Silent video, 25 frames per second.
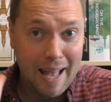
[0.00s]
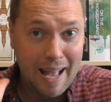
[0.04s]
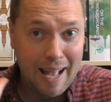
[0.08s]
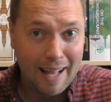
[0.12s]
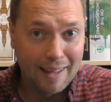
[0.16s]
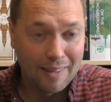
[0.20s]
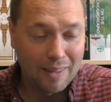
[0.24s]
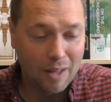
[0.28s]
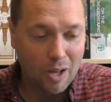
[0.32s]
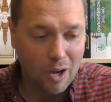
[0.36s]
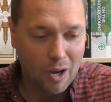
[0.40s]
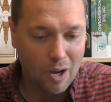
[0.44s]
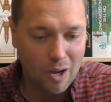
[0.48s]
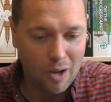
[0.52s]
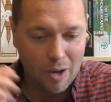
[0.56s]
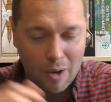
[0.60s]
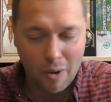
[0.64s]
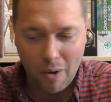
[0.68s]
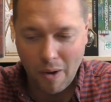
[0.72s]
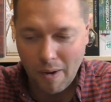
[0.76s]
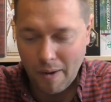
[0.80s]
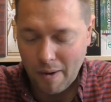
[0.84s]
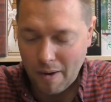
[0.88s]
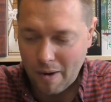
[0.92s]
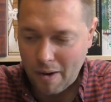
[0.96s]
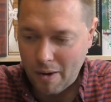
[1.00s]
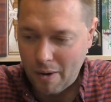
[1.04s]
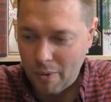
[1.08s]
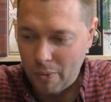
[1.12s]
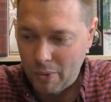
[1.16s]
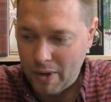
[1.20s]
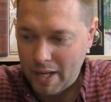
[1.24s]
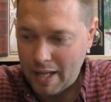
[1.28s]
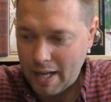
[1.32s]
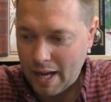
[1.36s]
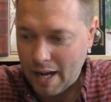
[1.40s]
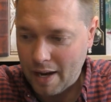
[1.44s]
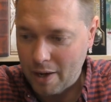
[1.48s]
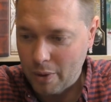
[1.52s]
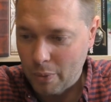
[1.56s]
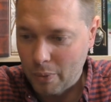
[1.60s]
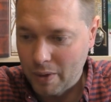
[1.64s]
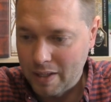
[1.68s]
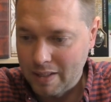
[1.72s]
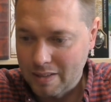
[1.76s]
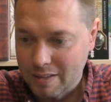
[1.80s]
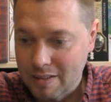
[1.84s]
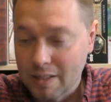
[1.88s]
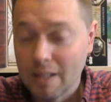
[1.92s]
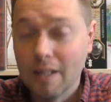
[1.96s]
and away I
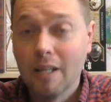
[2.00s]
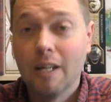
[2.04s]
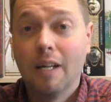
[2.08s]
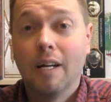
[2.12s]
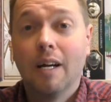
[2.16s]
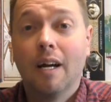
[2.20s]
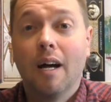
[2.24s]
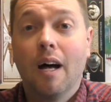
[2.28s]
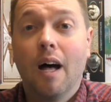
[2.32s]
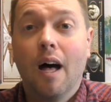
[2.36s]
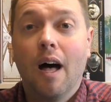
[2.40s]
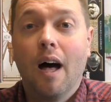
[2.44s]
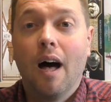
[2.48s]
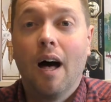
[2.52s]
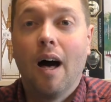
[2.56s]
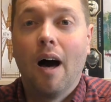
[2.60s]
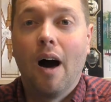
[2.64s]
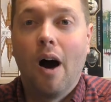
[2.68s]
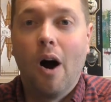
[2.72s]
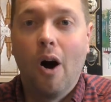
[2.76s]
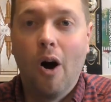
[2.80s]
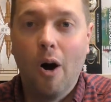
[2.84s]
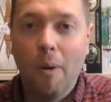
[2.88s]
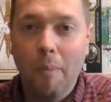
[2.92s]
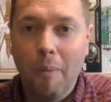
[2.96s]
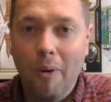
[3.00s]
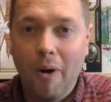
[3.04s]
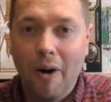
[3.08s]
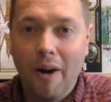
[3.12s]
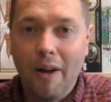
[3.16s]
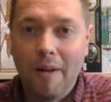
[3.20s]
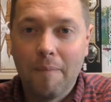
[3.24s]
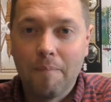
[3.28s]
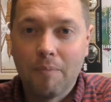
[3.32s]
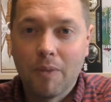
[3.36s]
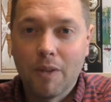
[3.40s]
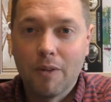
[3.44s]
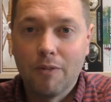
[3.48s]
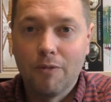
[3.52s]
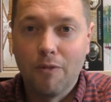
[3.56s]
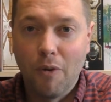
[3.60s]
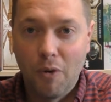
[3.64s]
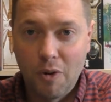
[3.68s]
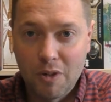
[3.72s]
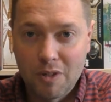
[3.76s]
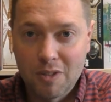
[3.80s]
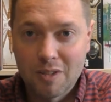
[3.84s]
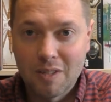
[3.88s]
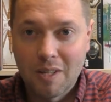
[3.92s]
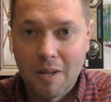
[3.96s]
went. Oh boy
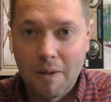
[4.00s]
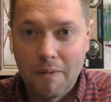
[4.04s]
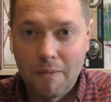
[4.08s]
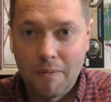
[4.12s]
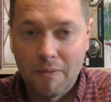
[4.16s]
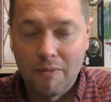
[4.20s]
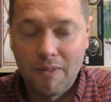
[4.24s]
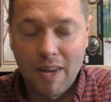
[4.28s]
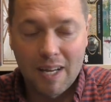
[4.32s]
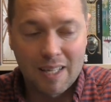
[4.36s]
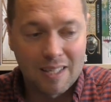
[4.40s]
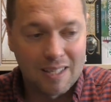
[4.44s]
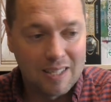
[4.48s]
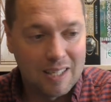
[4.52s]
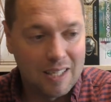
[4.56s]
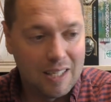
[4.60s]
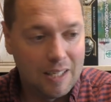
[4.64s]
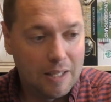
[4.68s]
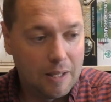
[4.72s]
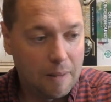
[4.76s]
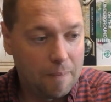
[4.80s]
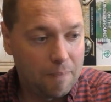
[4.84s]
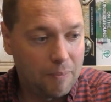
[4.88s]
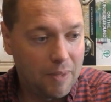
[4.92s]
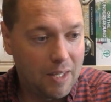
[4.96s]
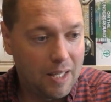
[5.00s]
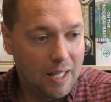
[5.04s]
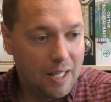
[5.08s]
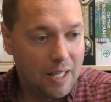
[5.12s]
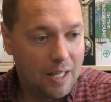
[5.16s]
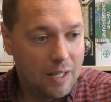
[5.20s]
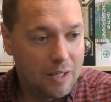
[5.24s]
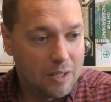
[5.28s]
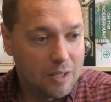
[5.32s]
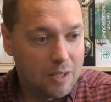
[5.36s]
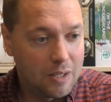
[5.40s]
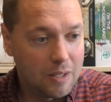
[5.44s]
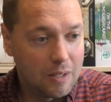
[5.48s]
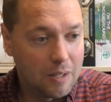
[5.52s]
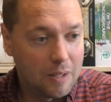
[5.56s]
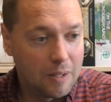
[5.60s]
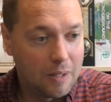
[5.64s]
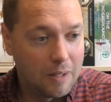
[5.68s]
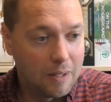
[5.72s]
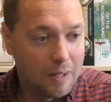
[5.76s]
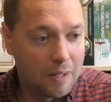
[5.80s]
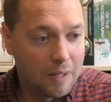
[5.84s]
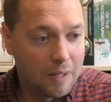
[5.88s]
first vaccine is